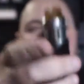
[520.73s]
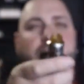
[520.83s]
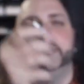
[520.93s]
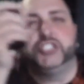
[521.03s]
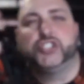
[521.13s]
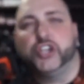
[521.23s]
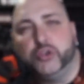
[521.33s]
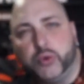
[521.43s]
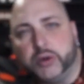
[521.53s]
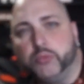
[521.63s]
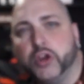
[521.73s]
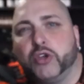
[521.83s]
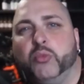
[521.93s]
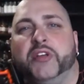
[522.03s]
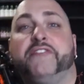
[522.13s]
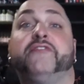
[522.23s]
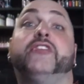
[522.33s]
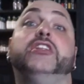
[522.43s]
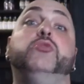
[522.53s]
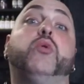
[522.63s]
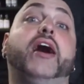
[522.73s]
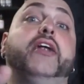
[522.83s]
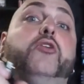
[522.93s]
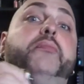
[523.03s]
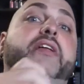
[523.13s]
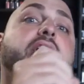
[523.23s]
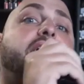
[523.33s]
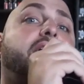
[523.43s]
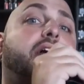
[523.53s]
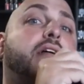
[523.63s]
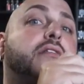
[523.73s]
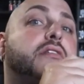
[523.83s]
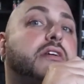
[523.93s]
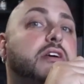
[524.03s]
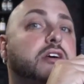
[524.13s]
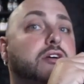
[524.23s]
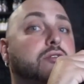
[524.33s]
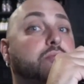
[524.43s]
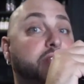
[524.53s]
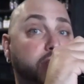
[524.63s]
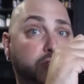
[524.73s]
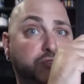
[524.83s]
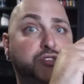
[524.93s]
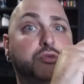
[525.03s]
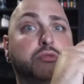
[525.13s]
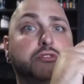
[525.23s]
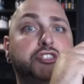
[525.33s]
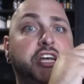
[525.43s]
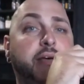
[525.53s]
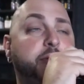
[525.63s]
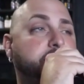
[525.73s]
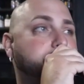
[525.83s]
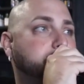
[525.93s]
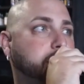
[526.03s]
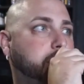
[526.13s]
Let me show you what I'm working with. Fully wide open air with those dual jammies.